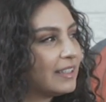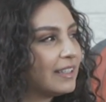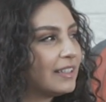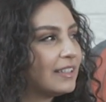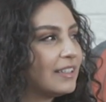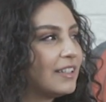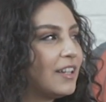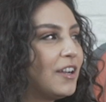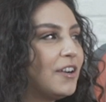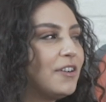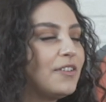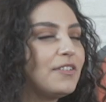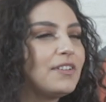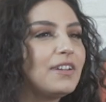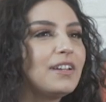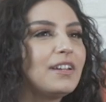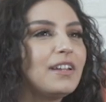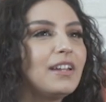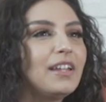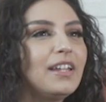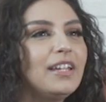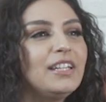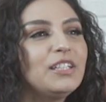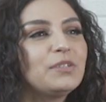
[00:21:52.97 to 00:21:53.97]
Like no,
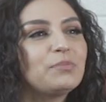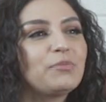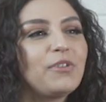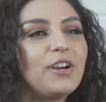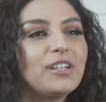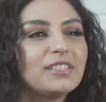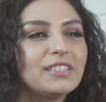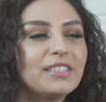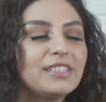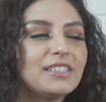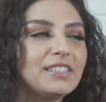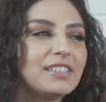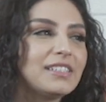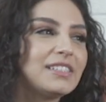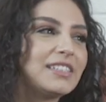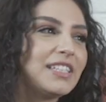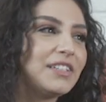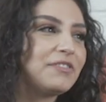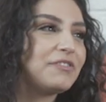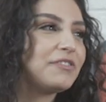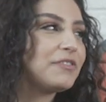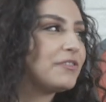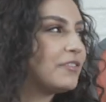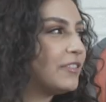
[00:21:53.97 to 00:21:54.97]
each process is
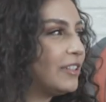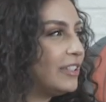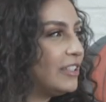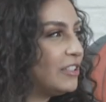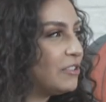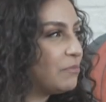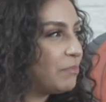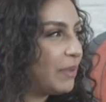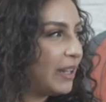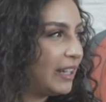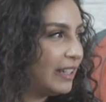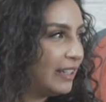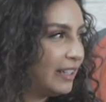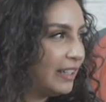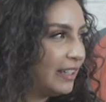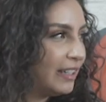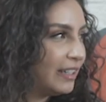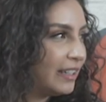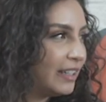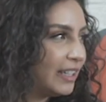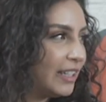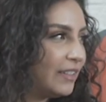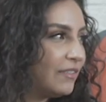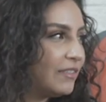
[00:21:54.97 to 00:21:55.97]
different for each painting,
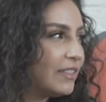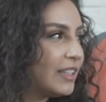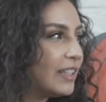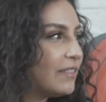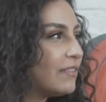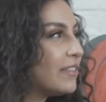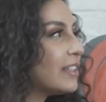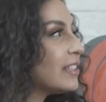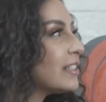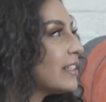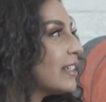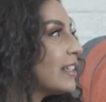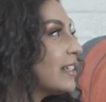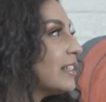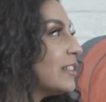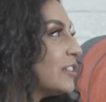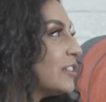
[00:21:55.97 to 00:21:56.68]
even if it's like a